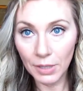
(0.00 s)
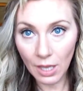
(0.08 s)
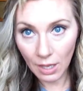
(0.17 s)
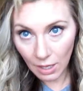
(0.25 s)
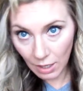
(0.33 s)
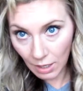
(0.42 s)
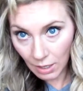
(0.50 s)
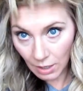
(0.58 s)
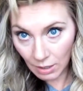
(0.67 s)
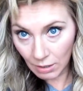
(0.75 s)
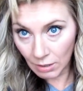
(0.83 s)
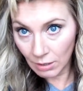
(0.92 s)

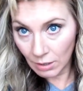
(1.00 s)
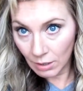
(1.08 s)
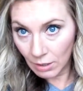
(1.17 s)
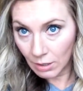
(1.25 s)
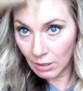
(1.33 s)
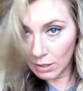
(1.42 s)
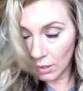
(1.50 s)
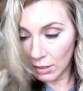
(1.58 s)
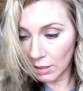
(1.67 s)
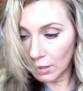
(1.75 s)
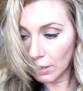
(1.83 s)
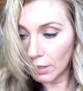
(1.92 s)
Yay!
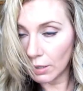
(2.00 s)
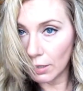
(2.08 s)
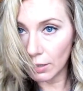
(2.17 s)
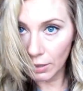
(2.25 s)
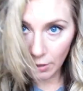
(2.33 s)
I